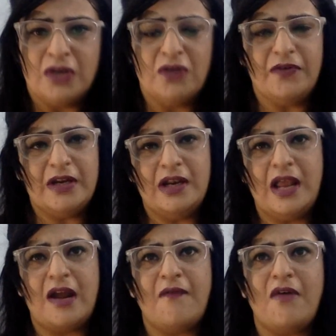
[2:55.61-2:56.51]
You feel a
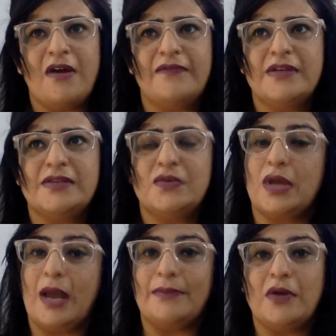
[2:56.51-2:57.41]
lack of confidence,
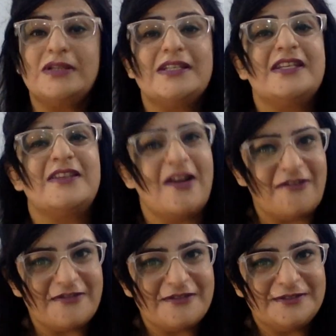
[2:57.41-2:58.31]
okay, I'm not
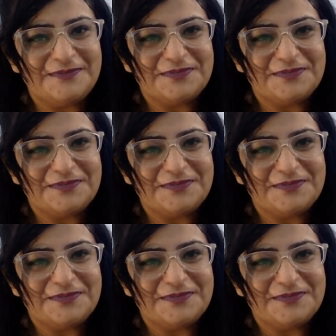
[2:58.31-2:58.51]
enough.